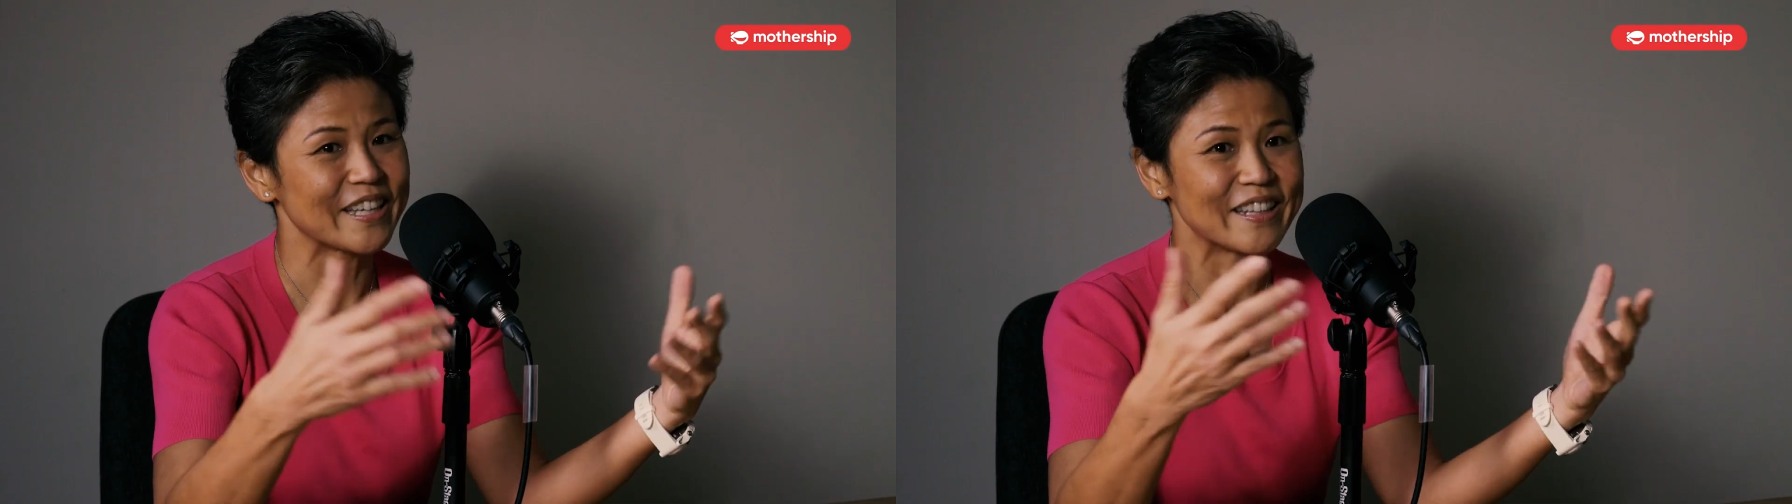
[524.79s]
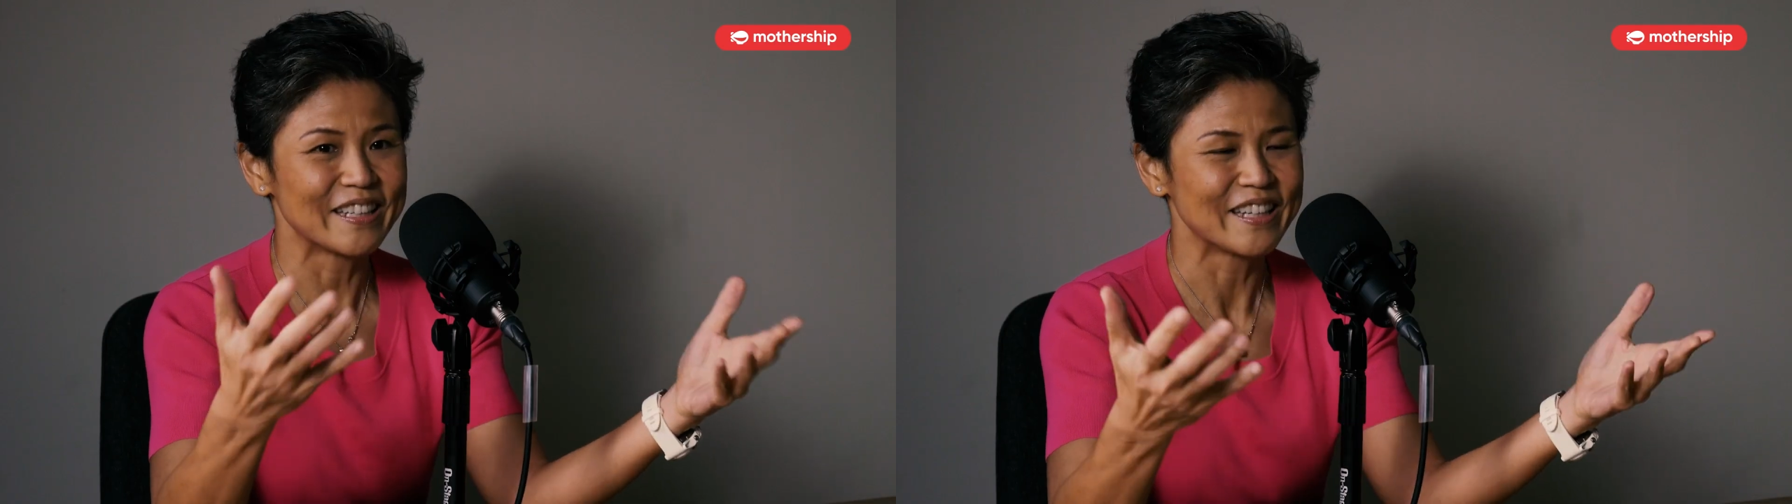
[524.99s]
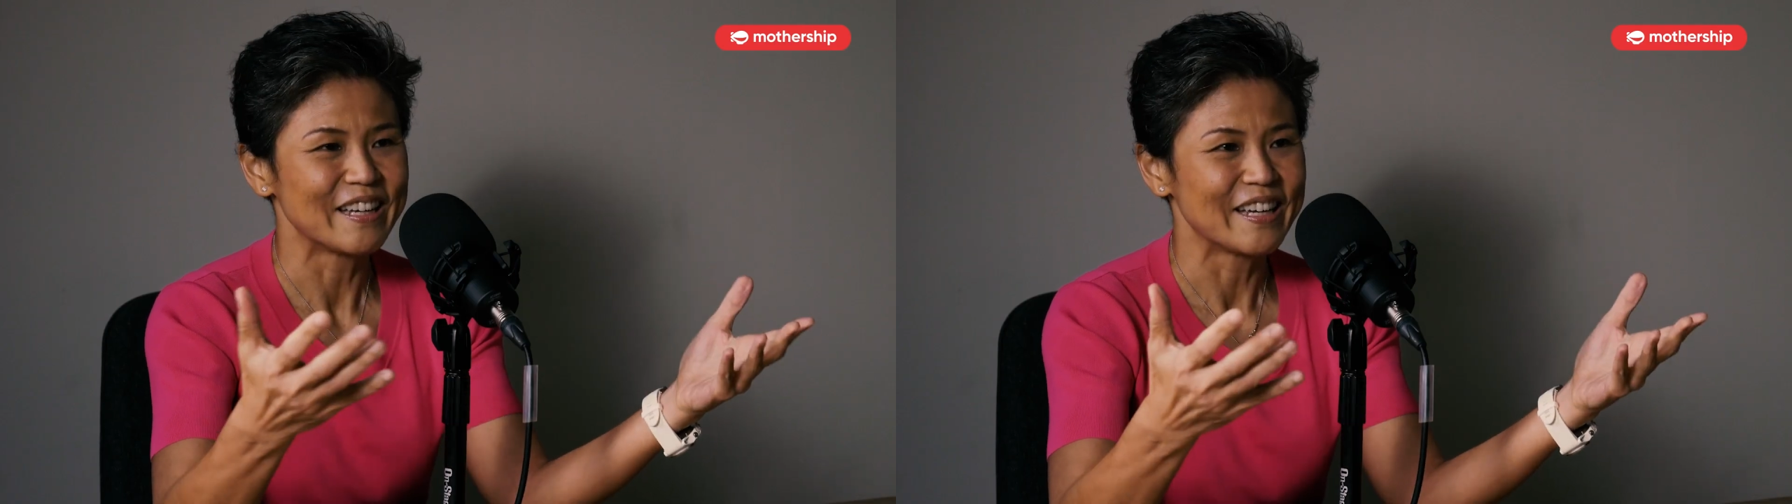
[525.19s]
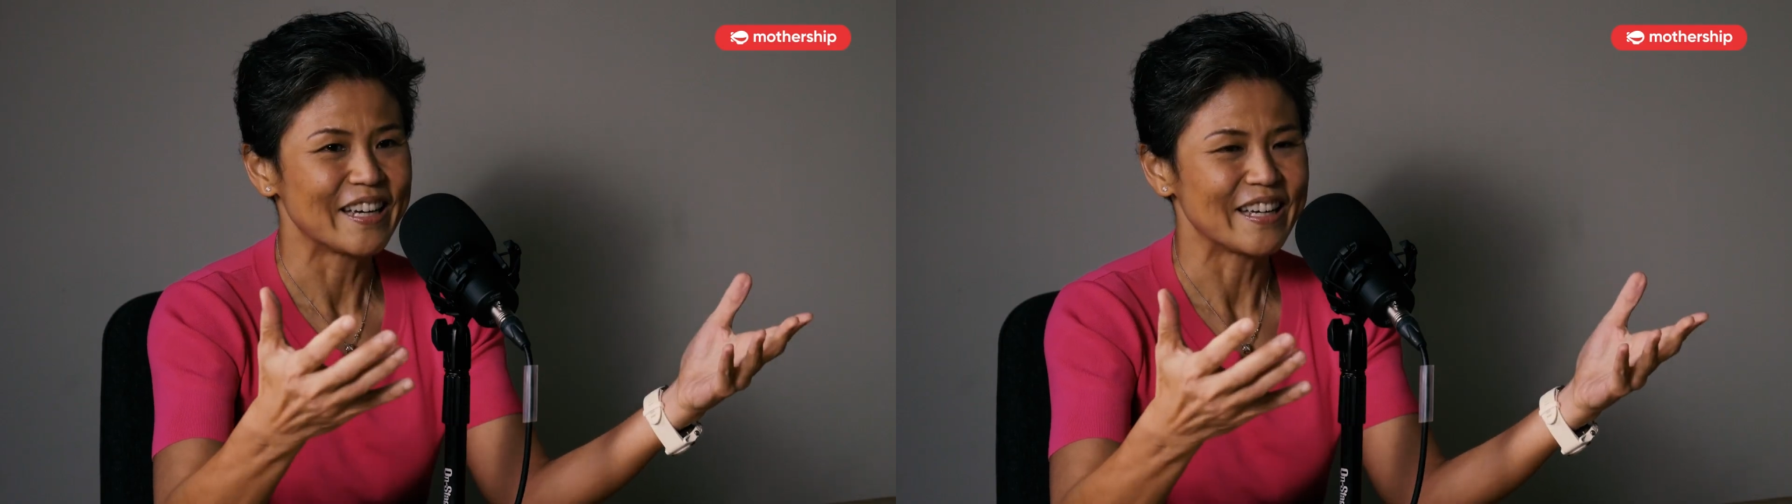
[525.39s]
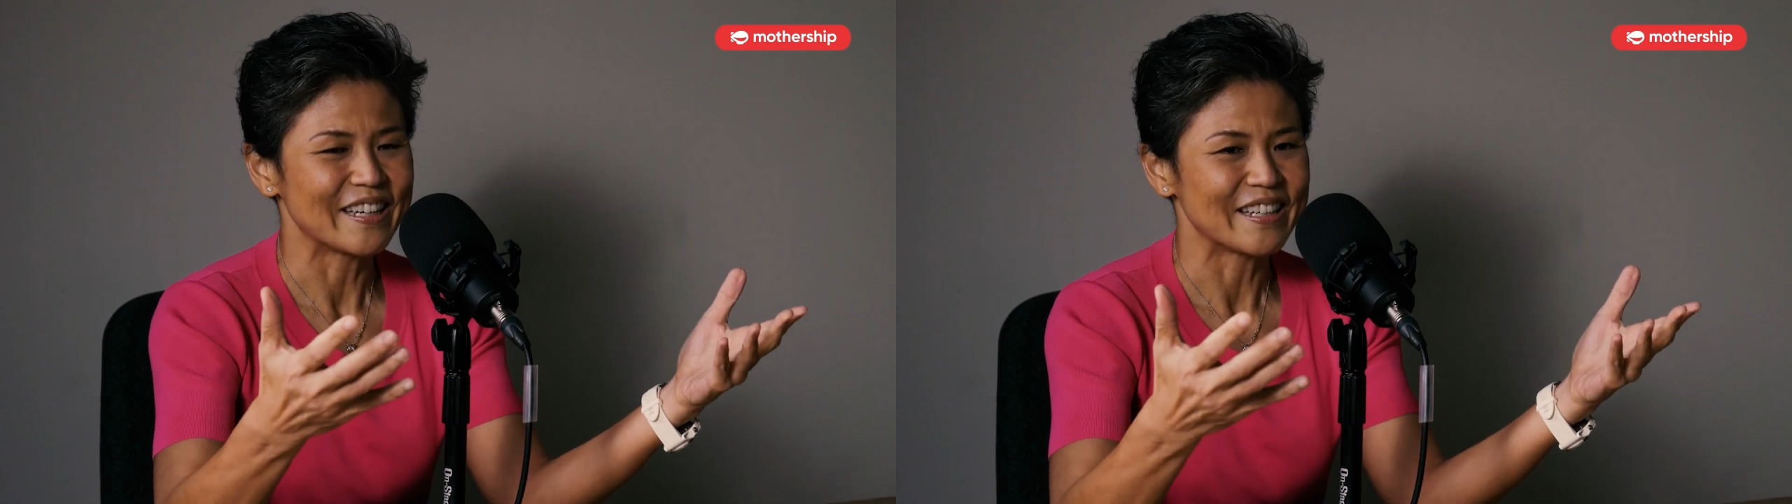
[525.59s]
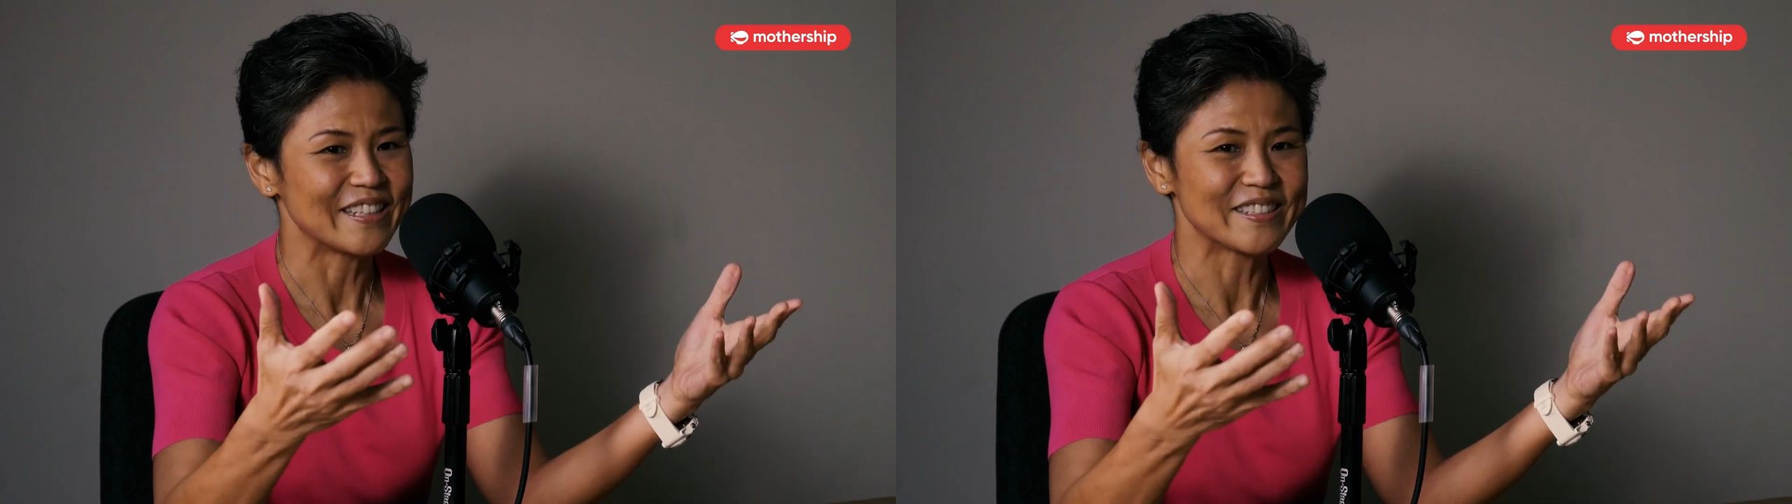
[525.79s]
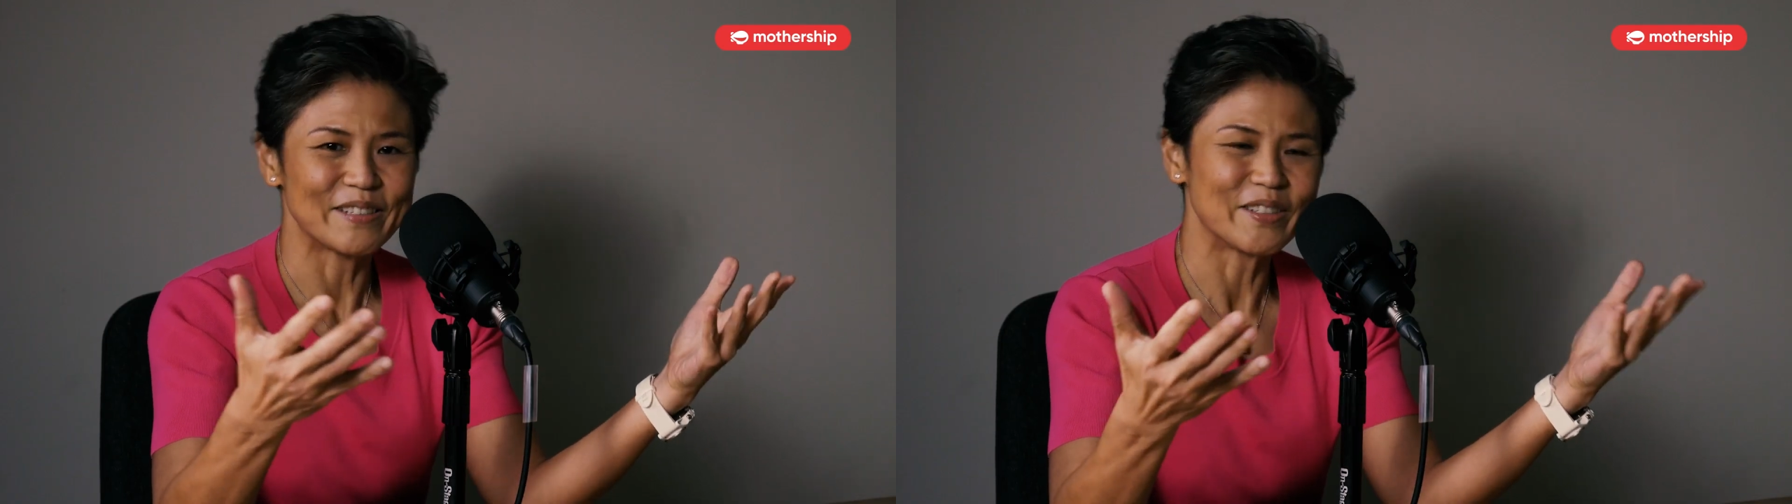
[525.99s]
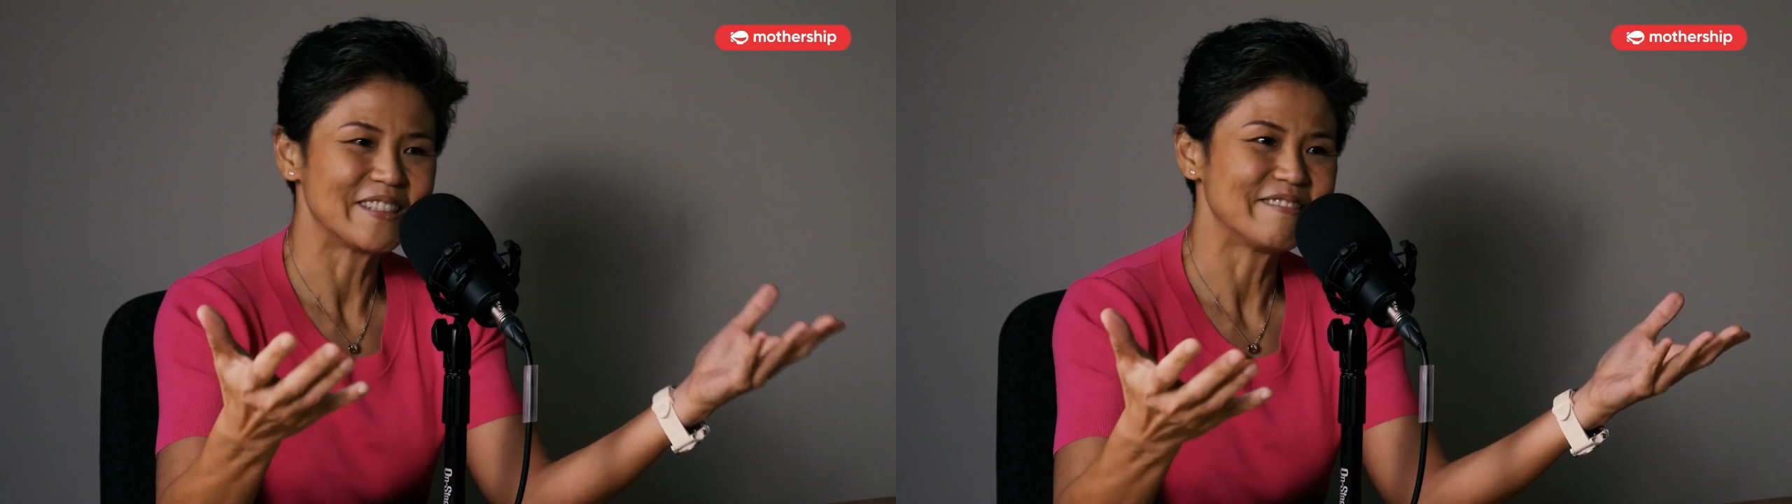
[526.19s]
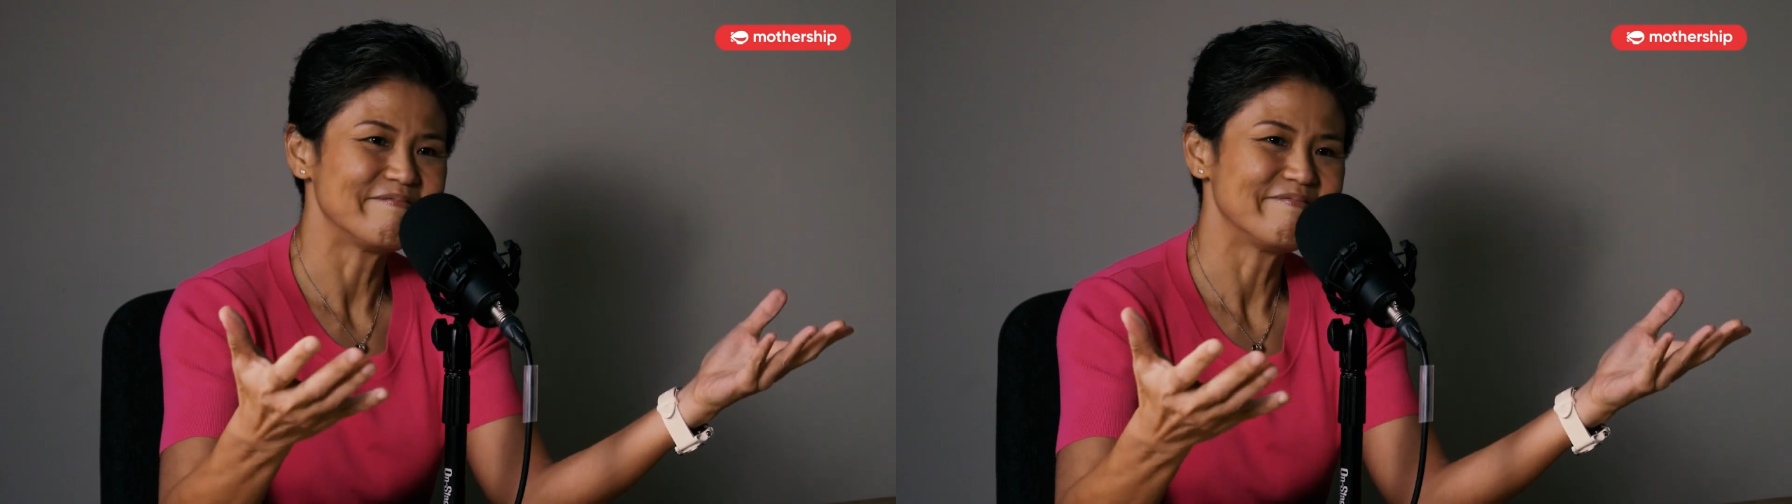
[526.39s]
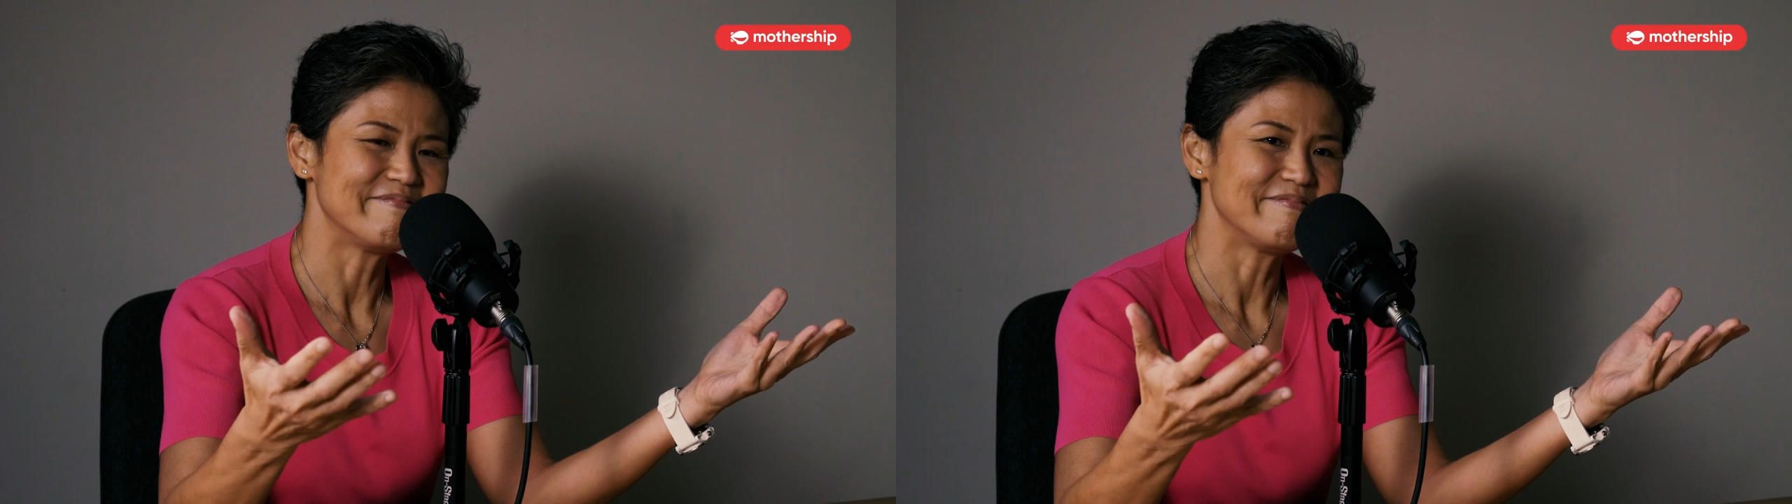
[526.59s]
And it's
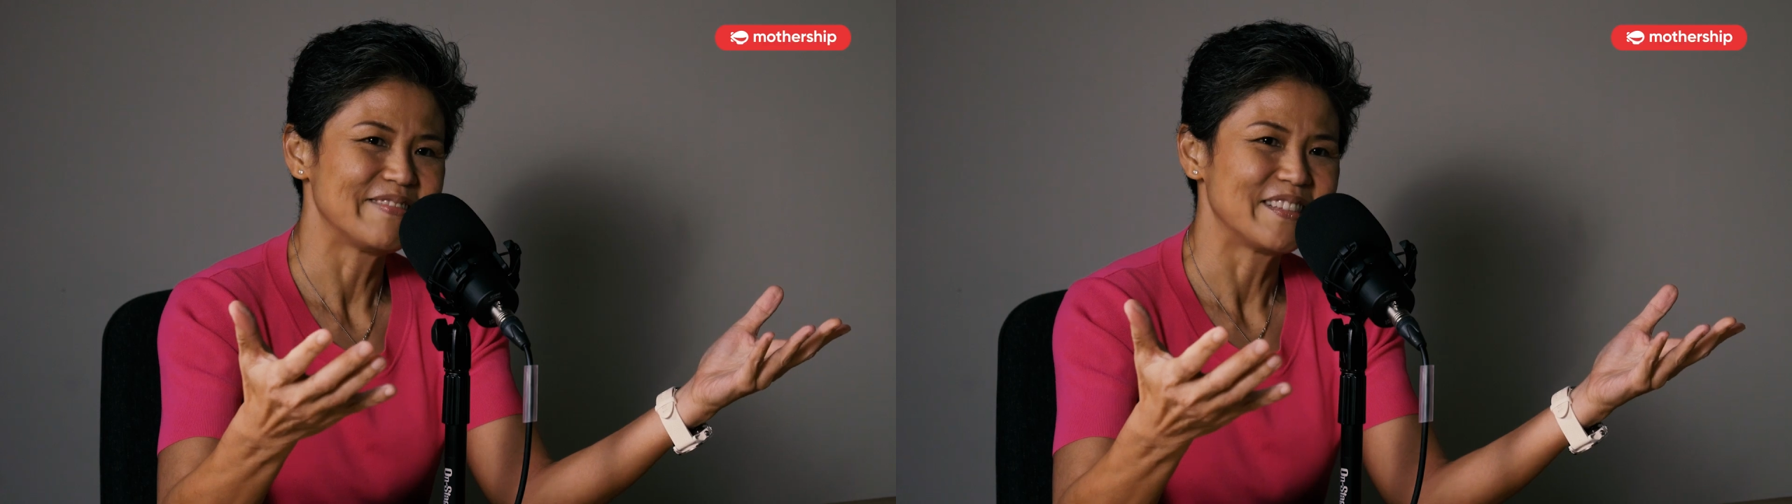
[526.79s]
even